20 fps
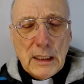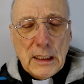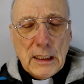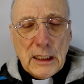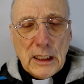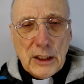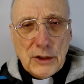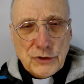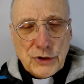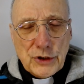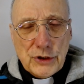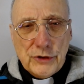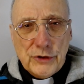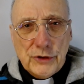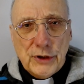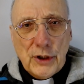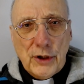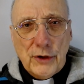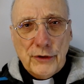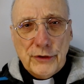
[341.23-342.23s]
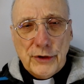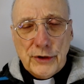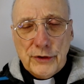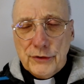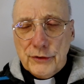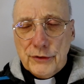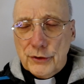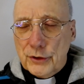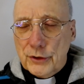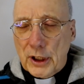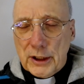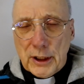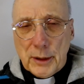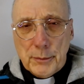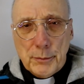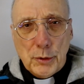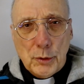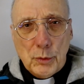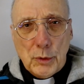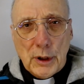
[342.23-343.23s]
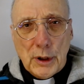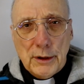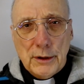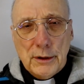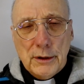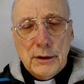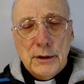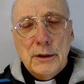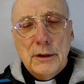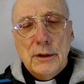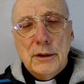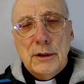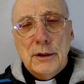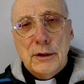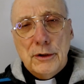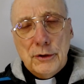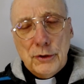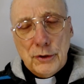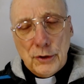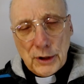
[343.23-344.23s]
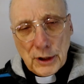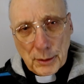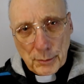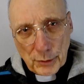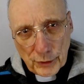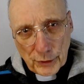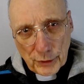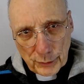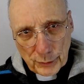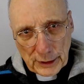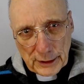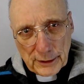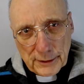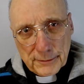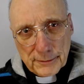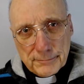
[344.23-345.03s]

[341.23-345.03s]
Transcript: And Jesus tells us, you're not number one. You're number three.